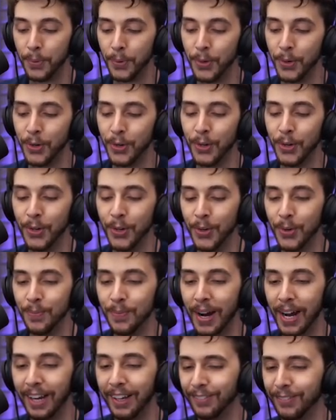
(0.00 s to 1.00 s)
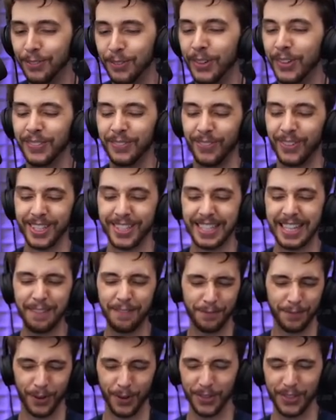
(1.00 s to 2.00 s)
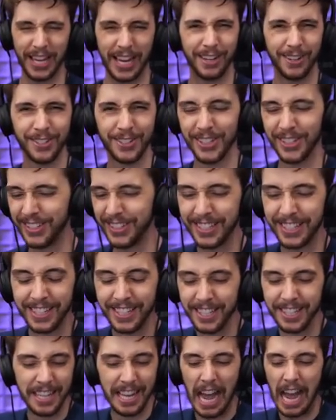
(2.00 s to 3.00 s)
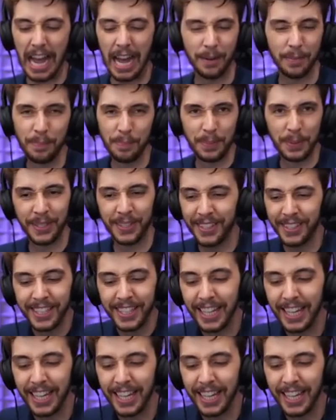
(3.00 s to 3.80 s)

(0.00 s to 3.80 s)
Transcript: Boom! Uh, what's that? 4,000 Amber